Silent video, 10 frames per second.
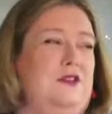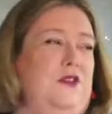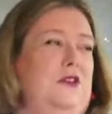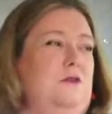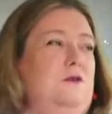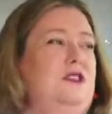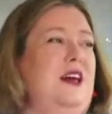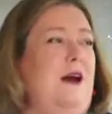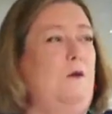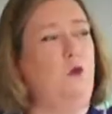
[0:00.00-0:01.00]
feels
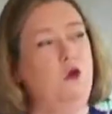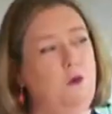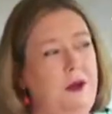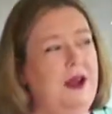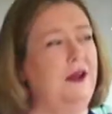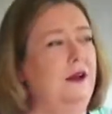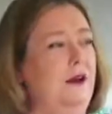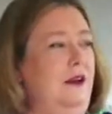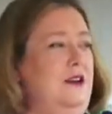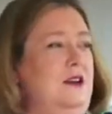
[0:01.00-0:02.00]
that
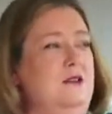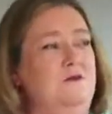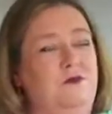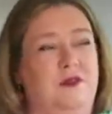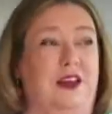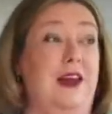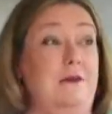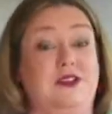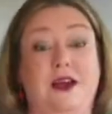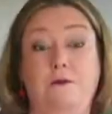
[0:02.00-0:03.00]
warming, I
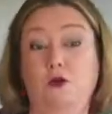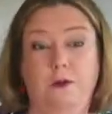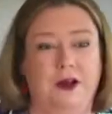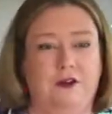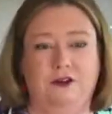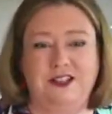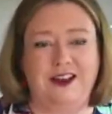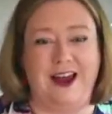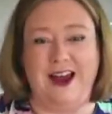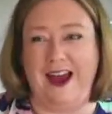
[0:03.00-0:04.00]
keep saying warming a lot
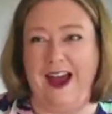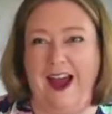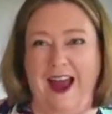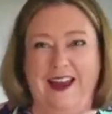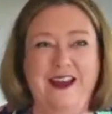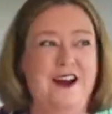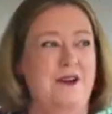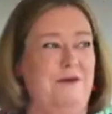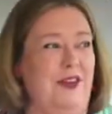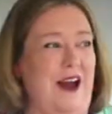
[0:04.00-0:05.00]
today,
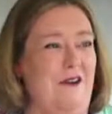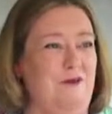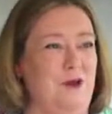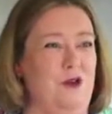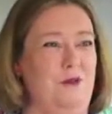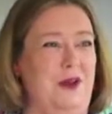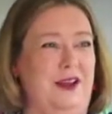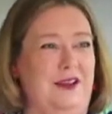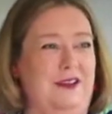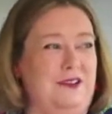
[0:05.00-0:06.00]
but that
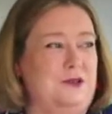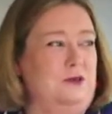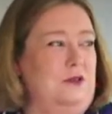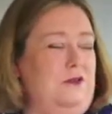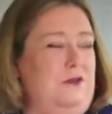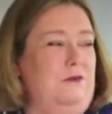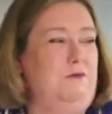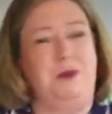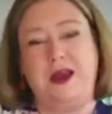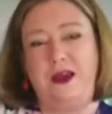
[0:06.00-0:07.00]
warming sort of
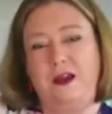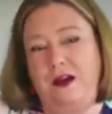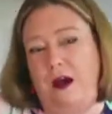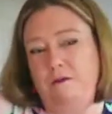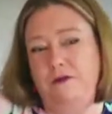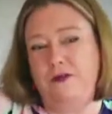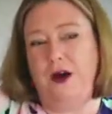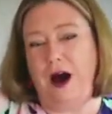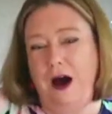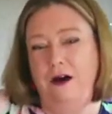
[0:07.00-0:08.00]
big
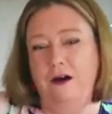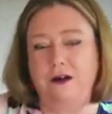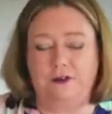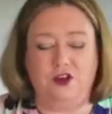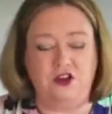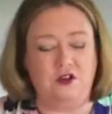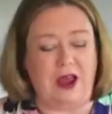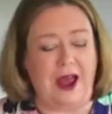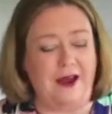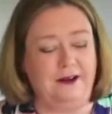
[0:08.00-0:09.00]
comfort hug that you
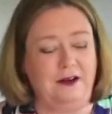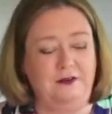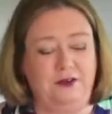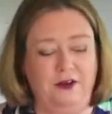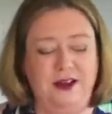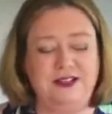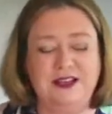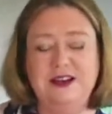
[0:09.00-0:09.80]
get. And I find